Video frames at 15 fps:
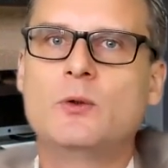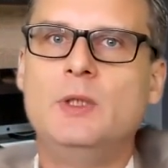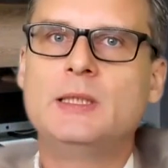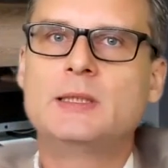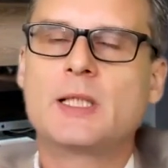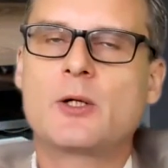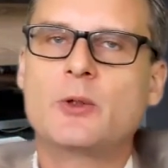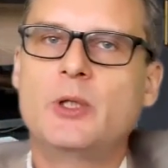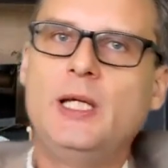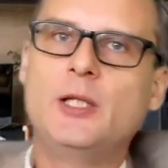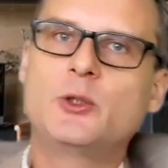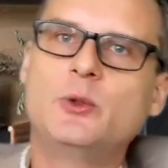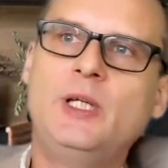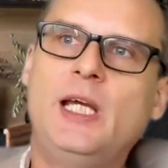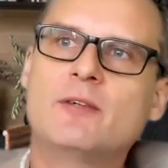Is it
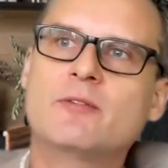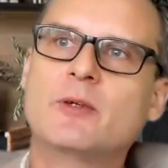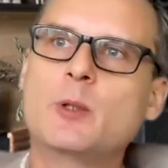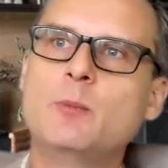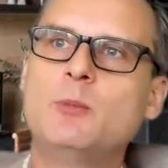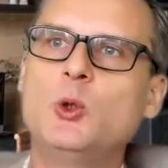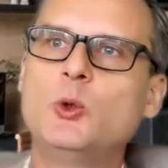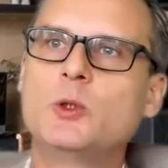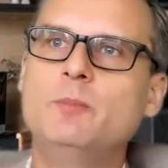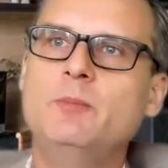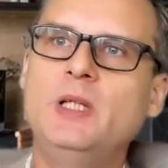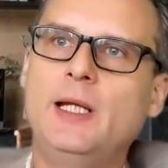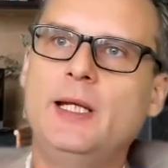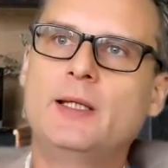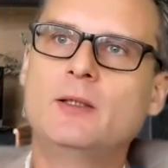okay to have a remote
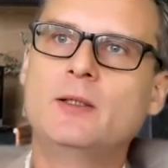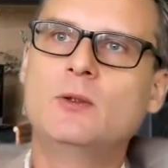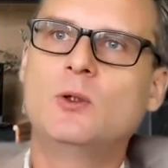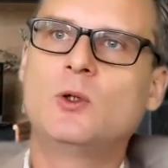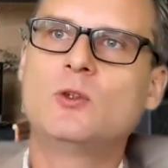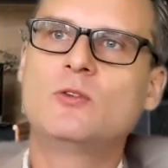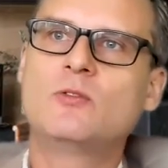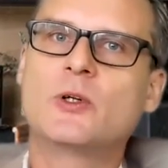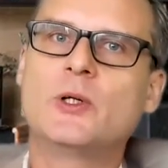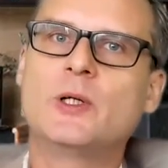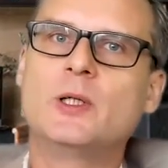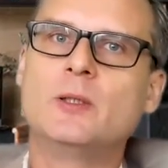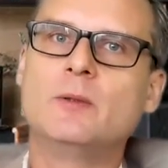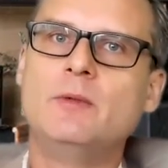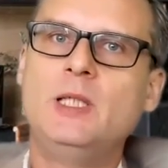meeting
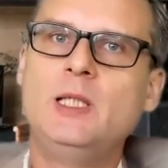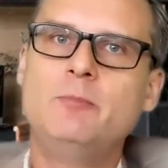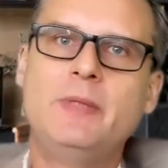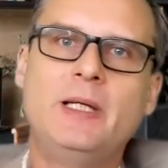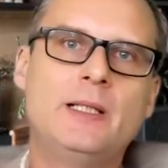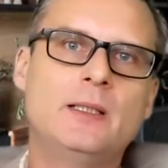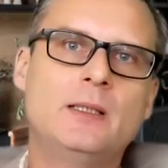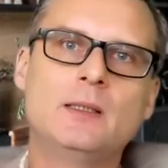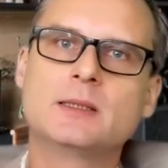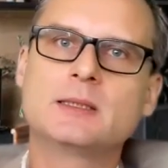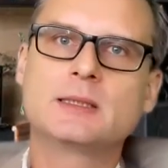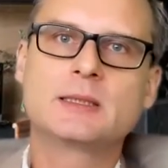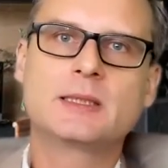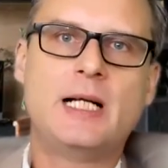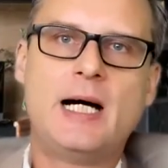over email,
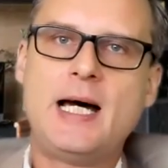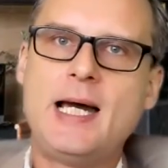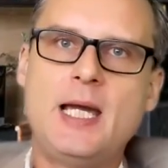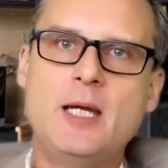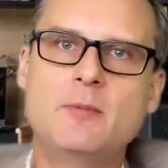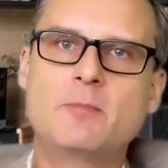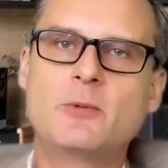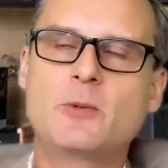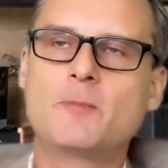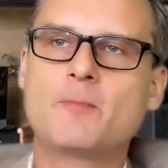Skype,